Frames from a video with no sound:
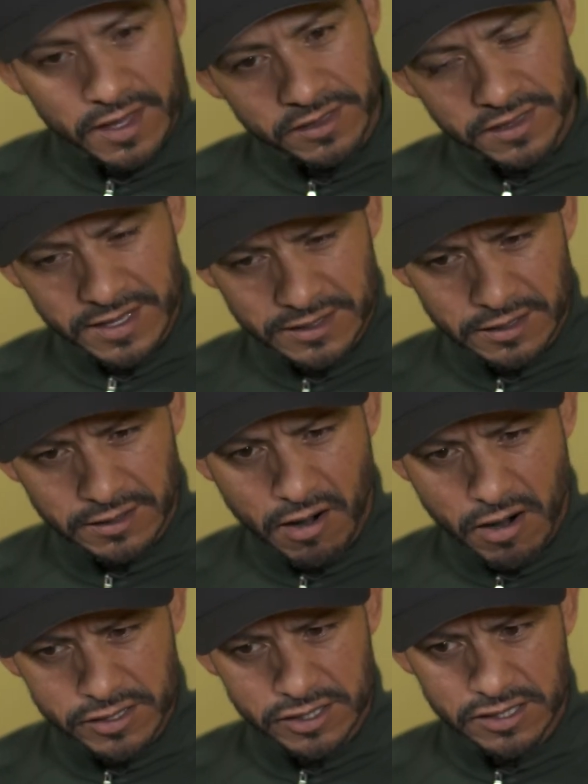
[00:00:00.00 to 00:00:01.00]
think the
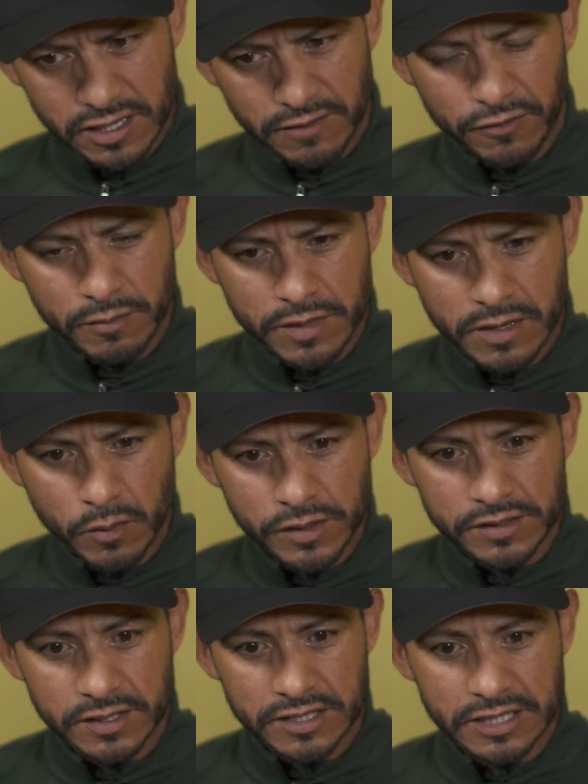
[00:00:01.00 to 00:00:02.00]
hardest thing for me
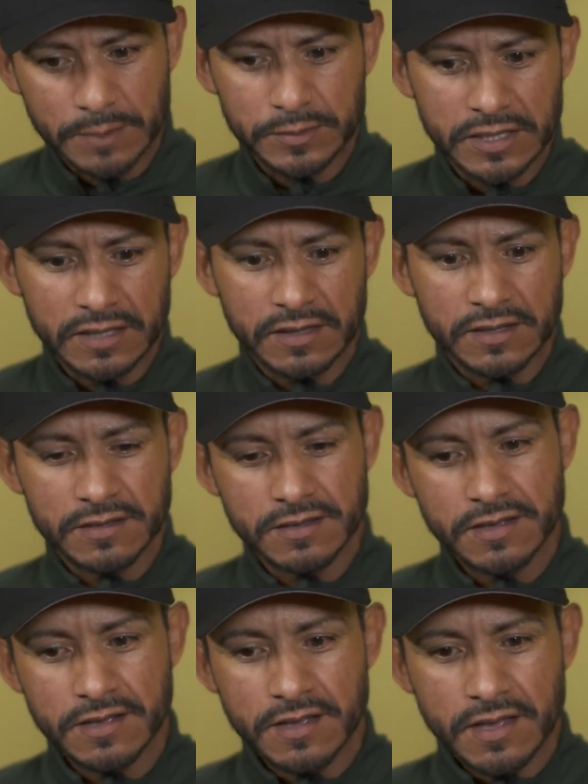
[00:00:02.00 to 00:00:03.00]
was accepting
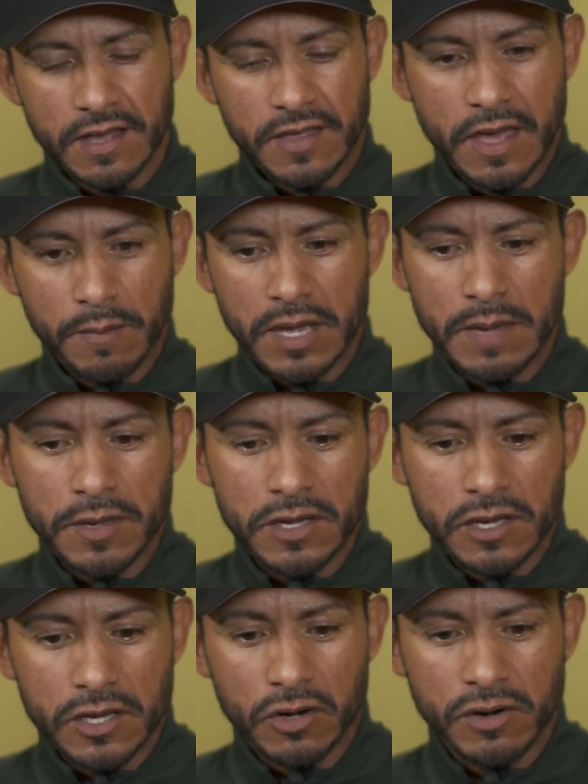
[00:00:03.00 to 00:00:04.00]
that maybe
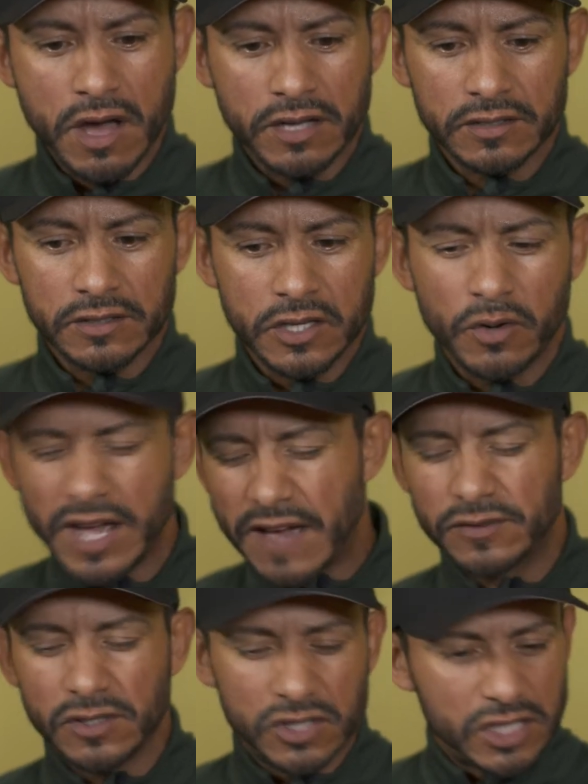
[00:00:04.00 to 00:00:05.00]
you don't
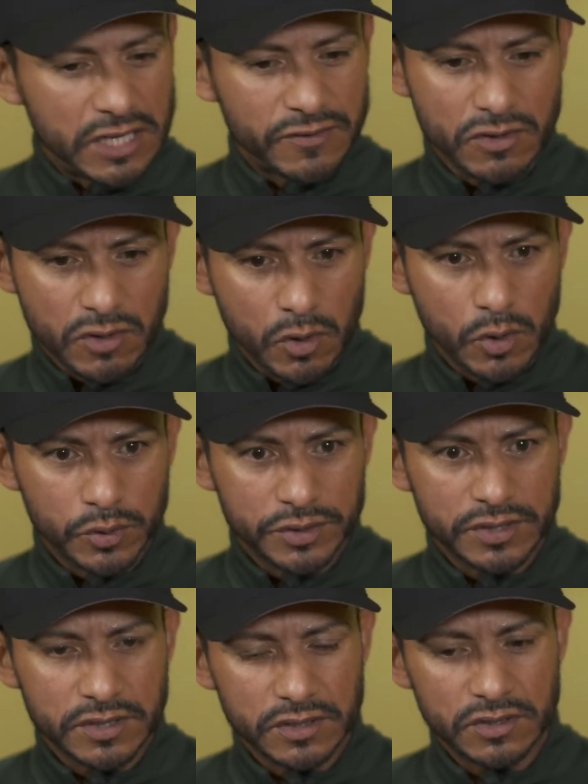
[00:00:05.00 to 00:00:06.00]
have to achieve your
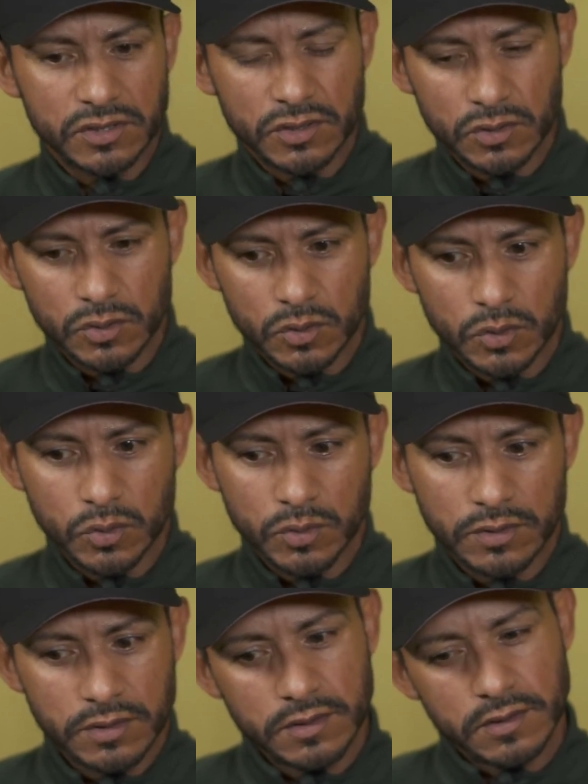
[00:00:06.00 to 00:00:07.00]
goals to
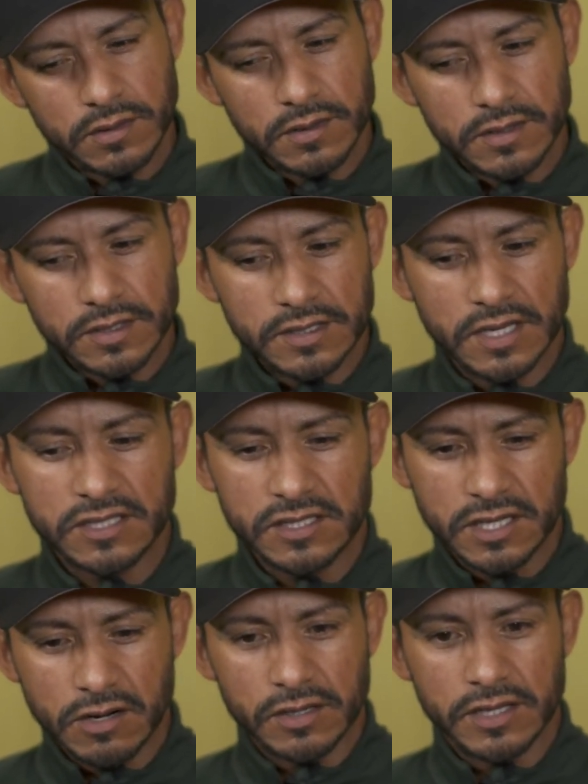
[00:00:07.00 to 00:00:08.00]

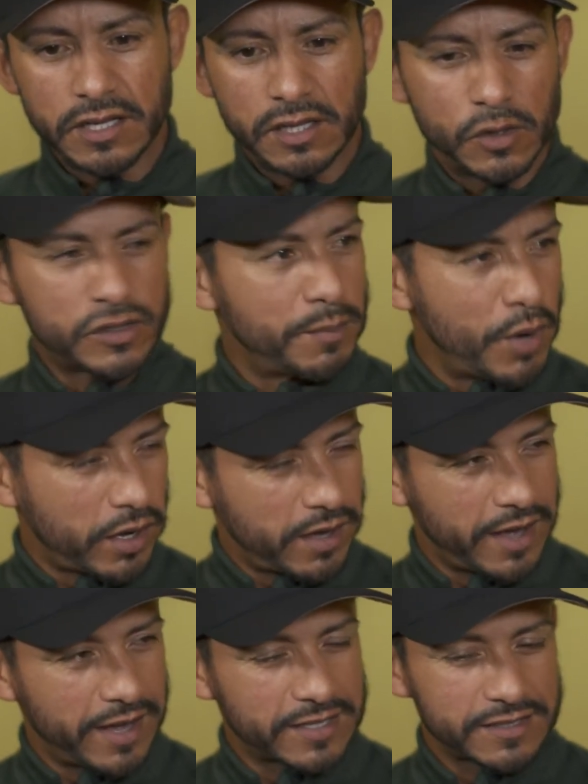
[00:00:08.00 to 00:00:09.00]
necessarily close a book,
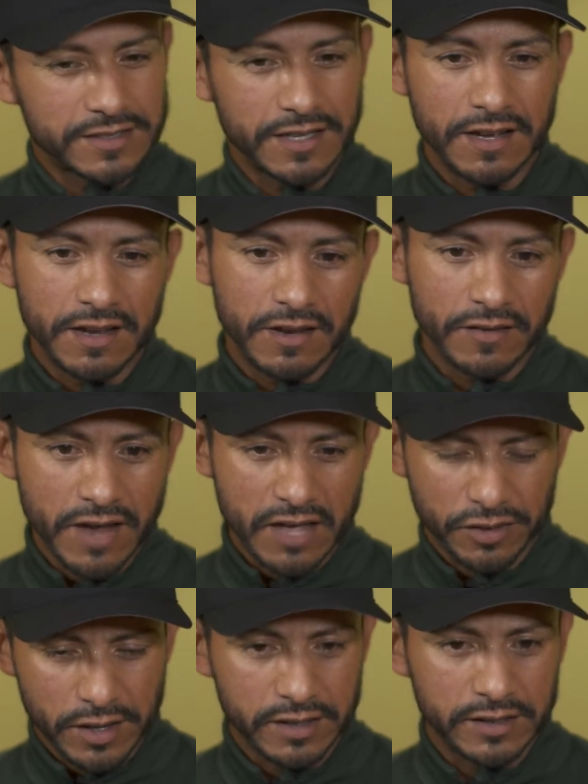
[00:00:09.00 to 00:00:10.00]
I guess,
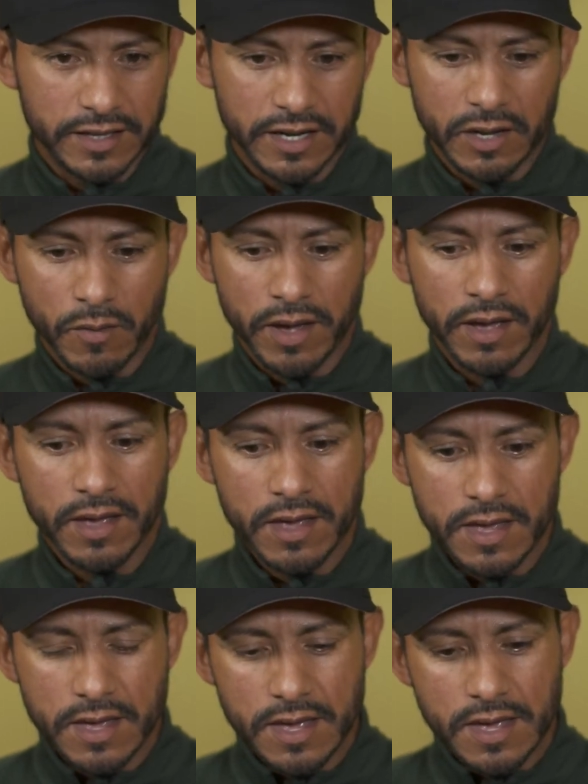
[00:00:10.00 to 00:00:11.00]
athletically anyway.
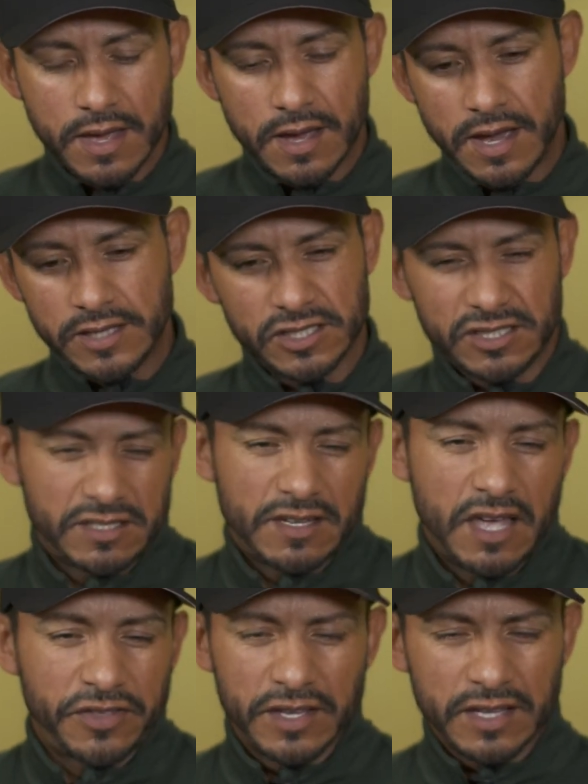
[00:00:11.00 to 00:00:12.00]
I
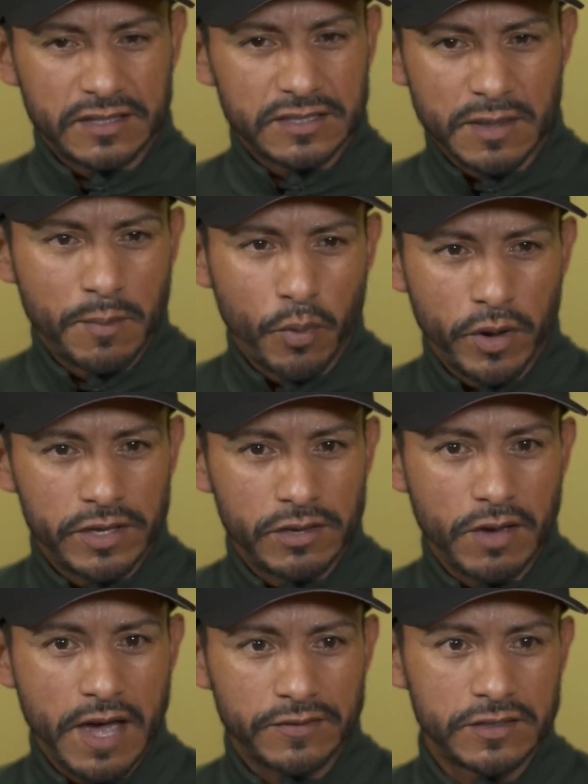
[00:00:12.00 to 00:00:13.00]
think at some point
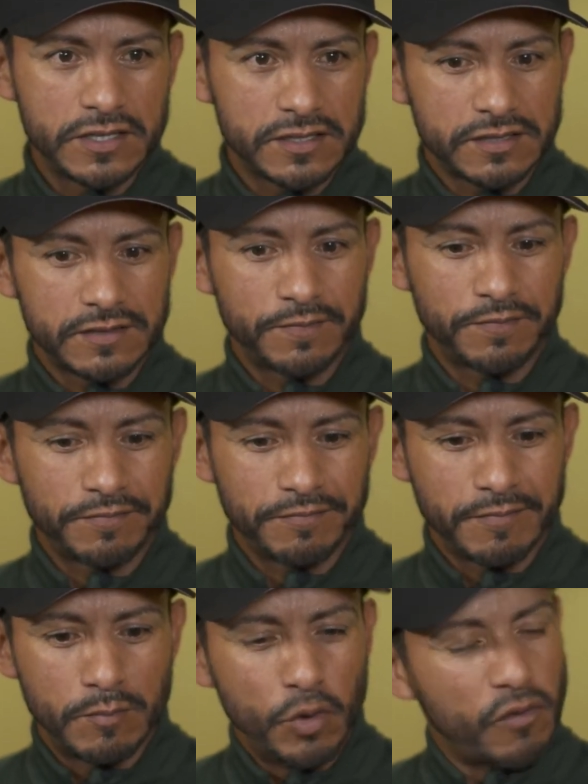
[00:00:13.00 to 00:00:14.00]
you have to just
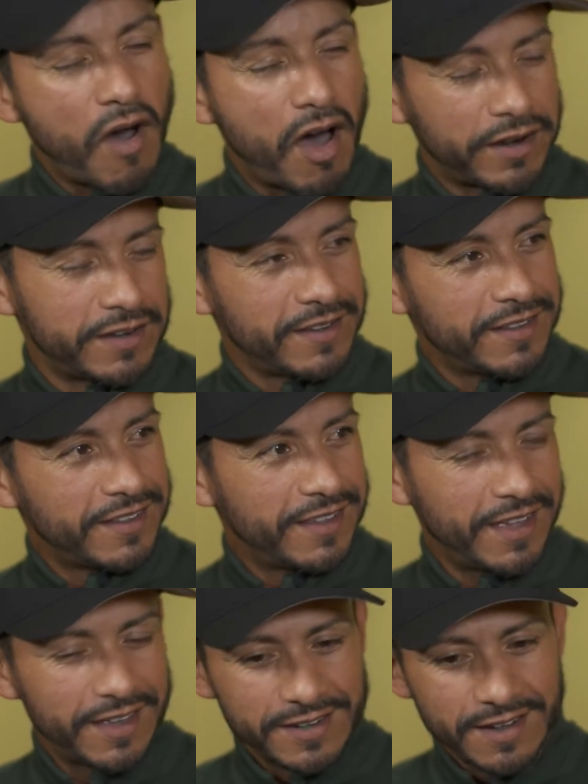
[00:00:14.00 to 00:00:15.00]
move on,
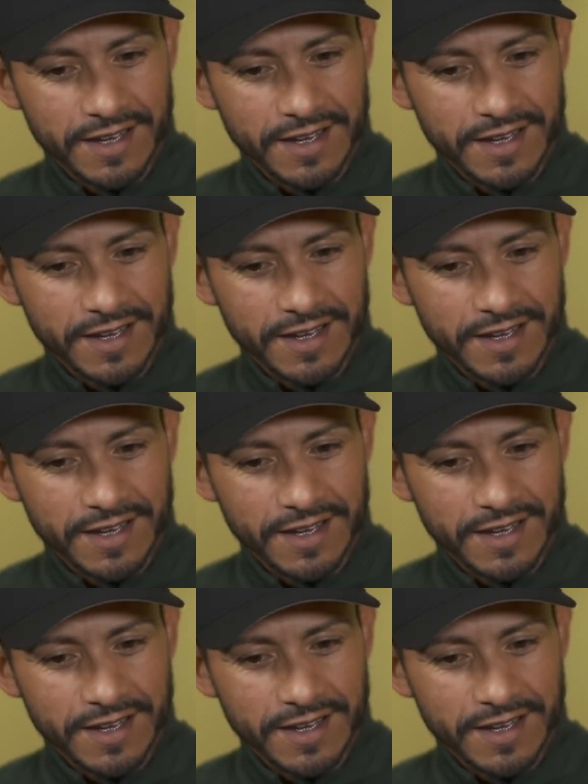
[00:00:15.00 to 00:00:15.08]
and